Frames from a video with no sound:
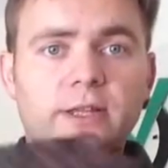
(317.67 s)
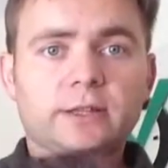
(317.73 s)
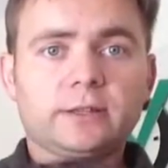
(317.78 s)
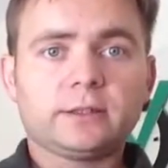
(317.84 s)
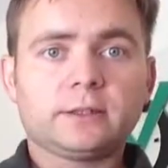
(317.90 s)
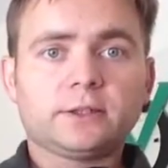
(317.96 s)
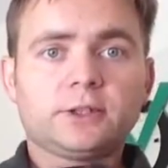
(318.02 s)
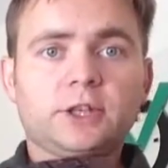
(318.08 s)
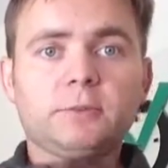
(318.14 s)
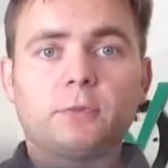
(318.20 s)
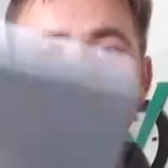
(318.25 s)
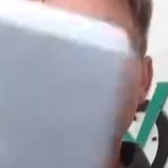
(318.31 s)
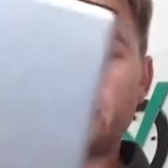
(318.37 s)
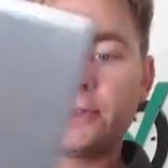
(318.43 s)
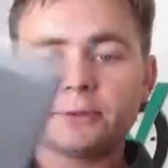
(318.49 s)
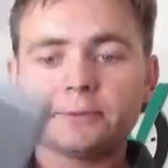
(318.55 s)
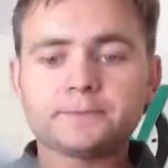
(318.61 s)
thin
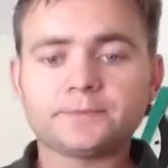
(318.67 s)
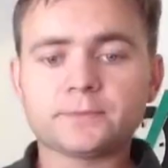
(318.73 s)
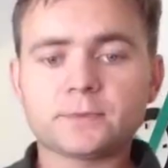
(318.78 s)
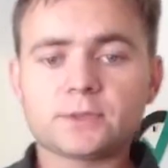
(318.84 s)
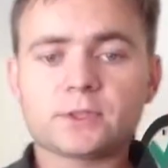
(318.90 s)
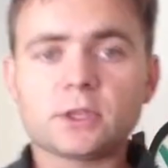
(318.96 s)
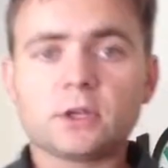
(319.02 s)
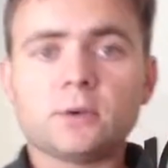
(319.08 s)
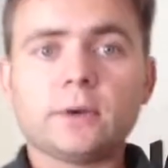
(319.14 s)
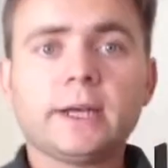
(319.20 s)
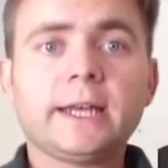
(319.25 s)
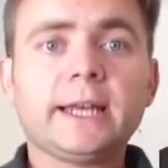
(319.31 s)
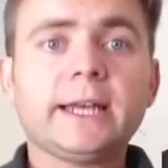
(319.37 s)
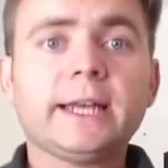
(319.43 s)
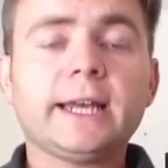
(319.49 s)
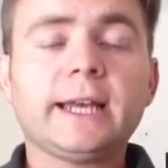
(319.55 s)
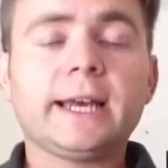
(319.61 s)
keyboard. So
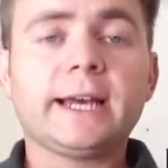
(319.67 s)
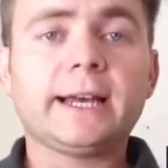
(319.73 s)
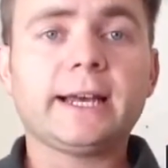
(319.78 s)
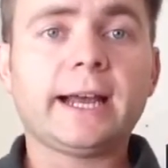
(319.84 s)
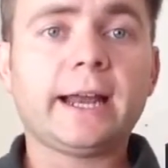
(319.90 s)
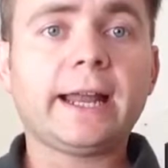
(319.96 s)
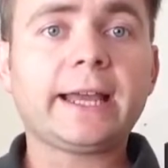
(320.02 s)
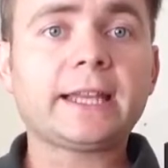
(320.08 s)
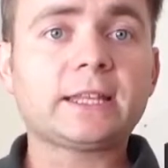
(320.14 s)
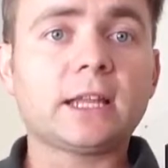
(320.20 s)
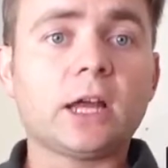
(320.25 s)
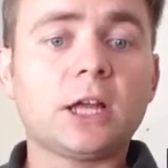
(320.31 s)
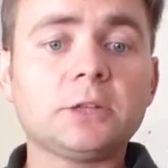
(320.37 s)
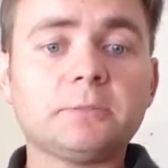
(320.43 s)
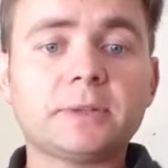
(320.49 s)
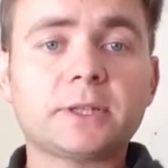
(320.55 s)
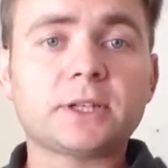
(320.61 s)
I like it a
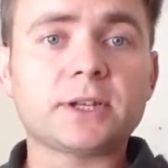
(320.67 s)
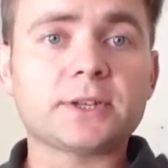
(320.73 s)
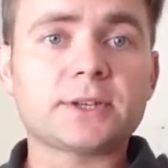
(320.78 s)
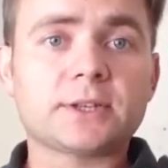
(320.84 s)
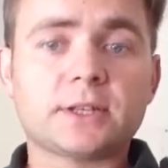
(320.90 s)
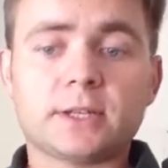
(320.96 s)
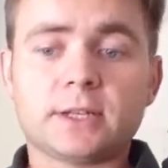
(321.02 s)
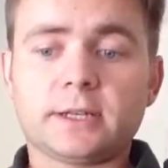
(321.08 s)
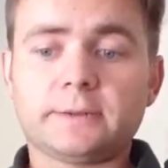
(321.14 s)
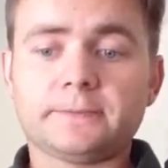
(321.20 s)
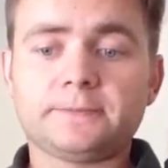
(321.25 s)
lot because